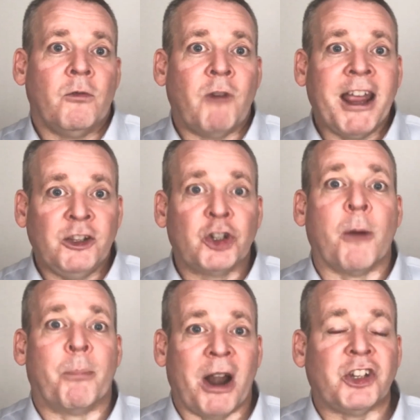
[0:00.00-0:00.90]
range
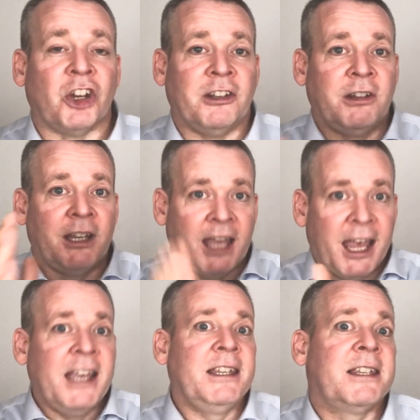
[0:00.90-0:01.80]
compression
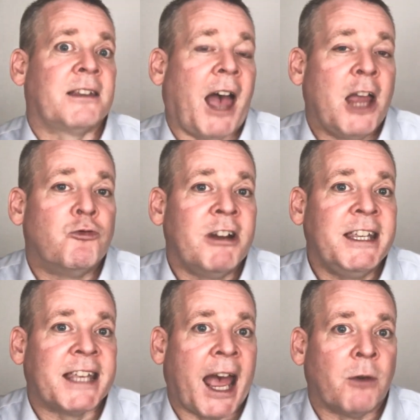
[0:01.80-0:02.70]
is a
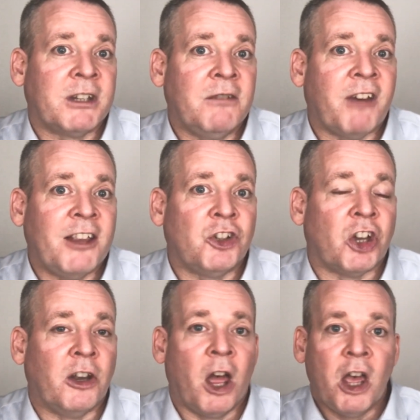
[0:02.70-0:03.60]
ReSound
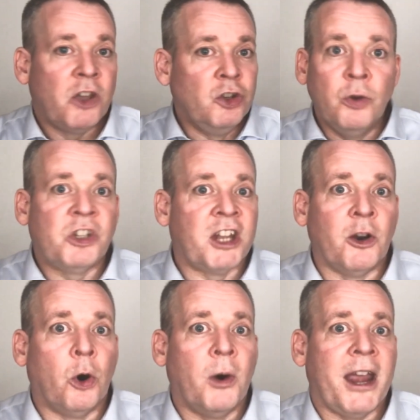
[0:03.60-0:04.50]
invention used in
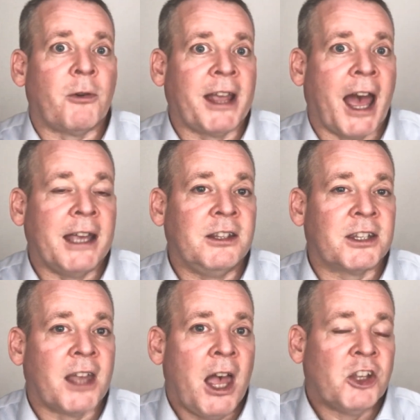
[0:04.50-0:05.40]
all hearing aids.
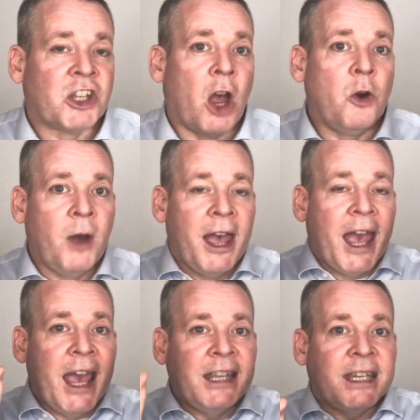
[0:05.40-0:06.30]
So
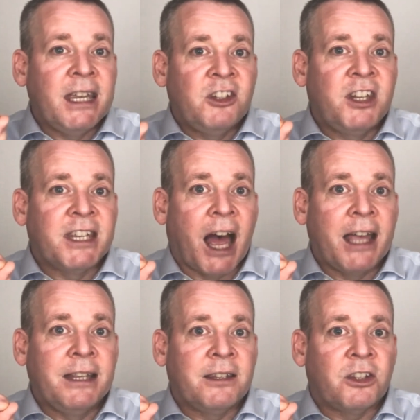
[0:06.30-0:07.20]
it is
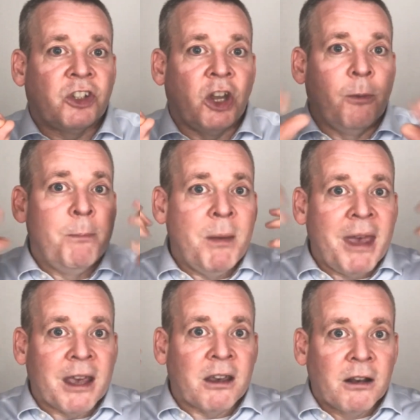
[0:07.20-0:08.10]
designed to
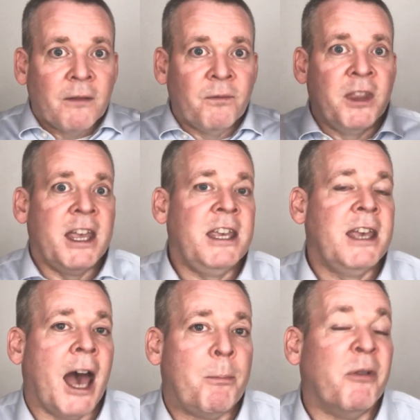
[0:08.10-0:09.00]
mimic
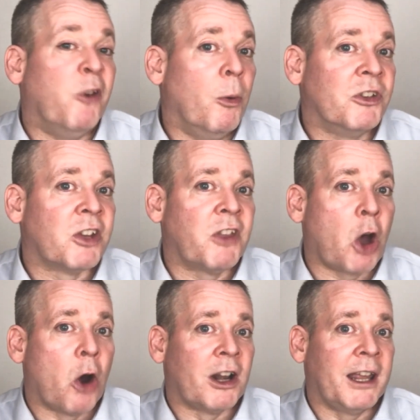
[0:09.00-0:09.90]
the performance of the
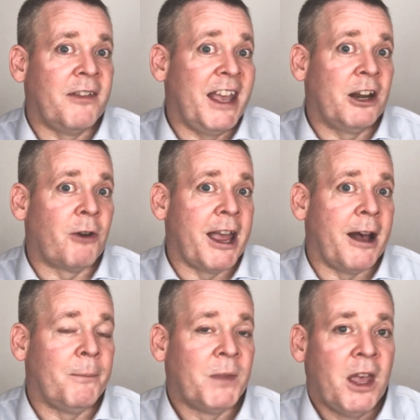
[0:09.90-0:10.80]
cochlea, the inner ear.